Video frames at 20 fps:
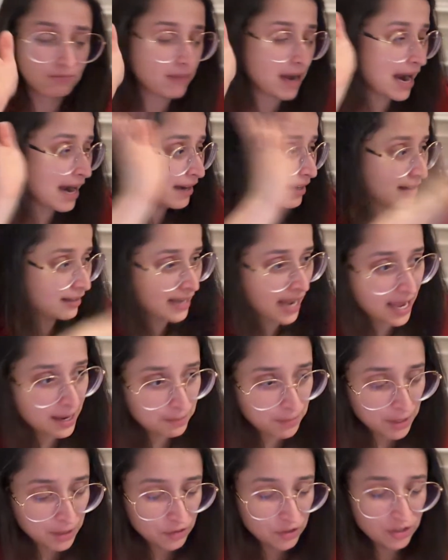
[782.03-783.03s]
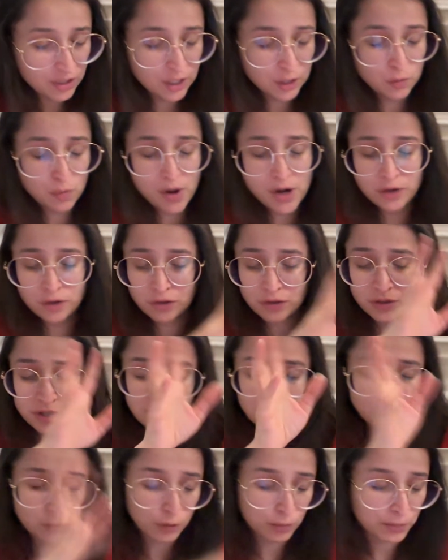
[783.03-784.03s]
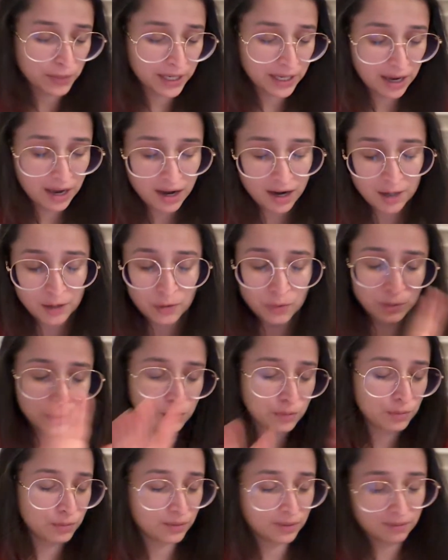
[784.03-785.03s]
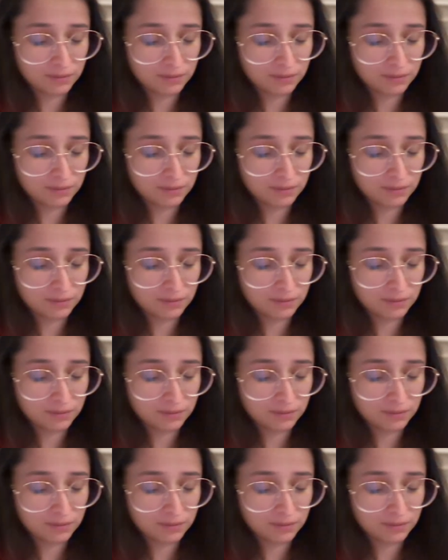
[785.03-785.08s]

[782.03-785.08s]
I had a tire puncture situation. It took me an hour to